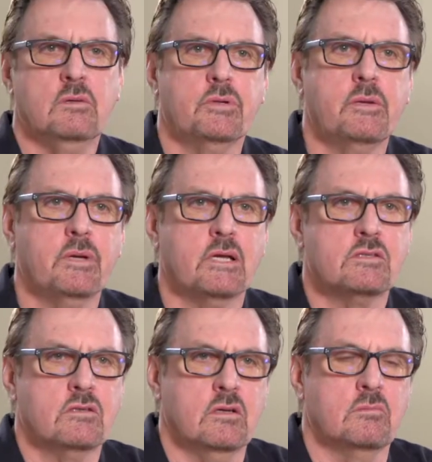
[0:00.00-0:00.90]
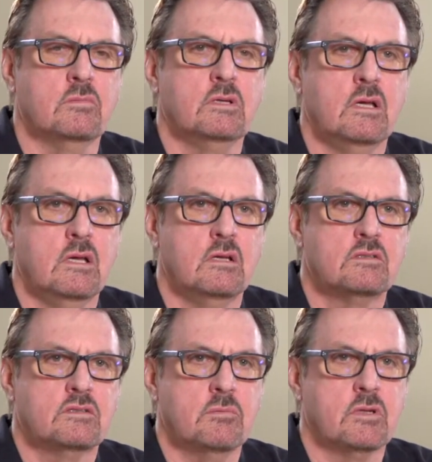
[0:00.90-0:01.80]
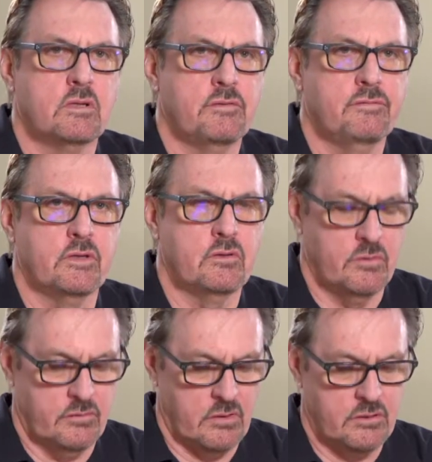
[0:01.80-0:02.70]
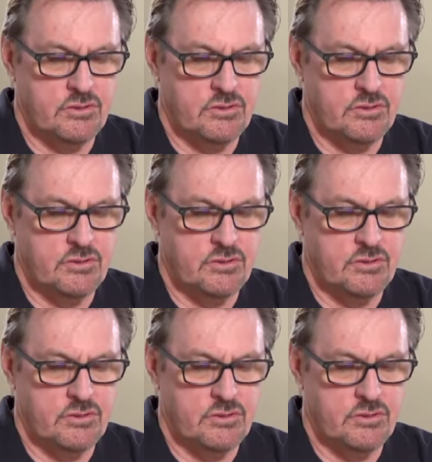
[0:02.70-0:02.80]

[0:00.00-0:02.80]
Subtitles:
Our brake pads come similarly fitted with our